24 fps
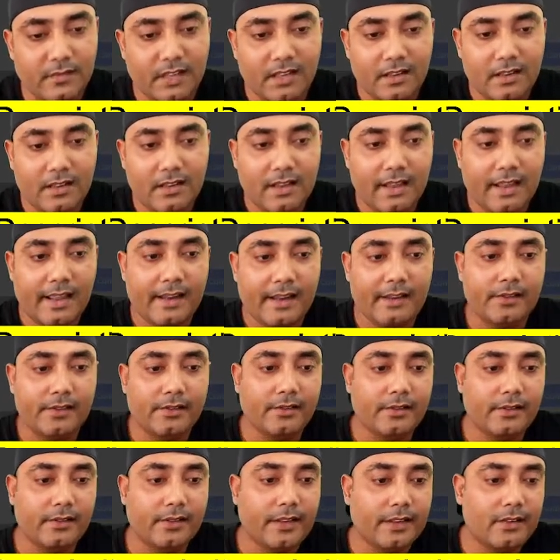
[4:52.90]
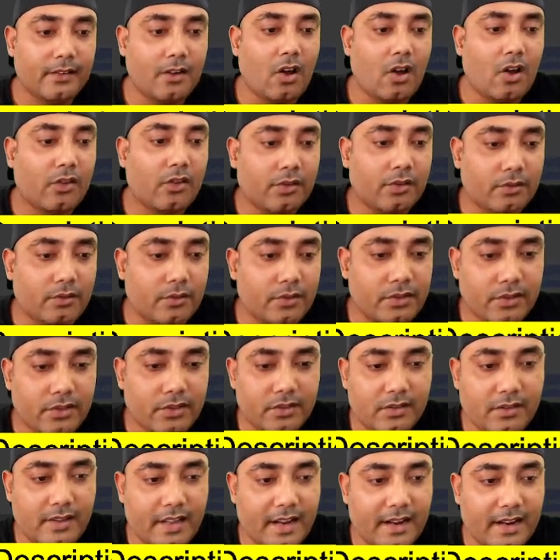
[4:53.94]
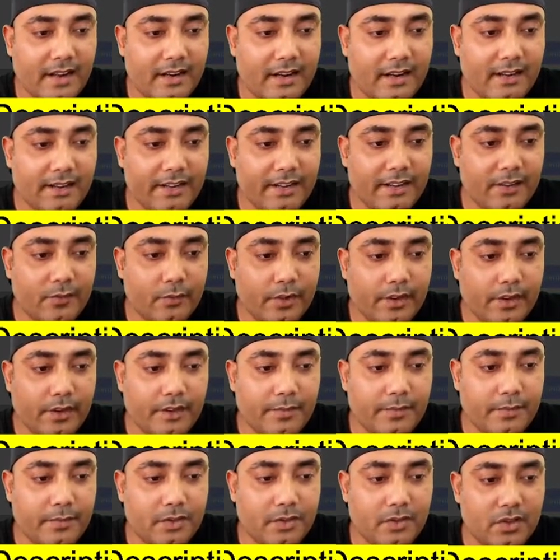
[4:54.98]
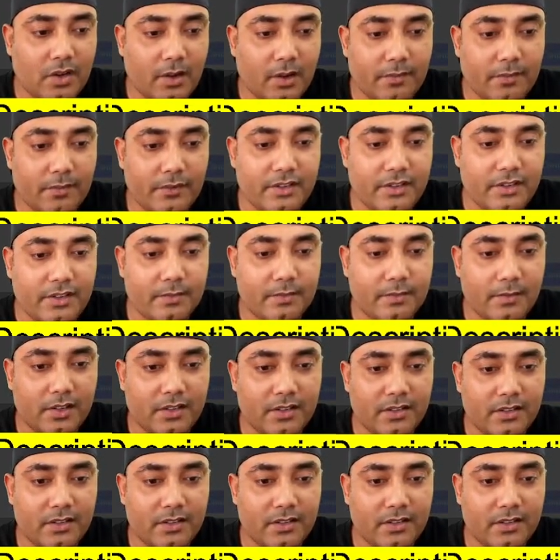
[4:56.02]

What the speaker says: and you will get other questions that are getting weekly views up to this much.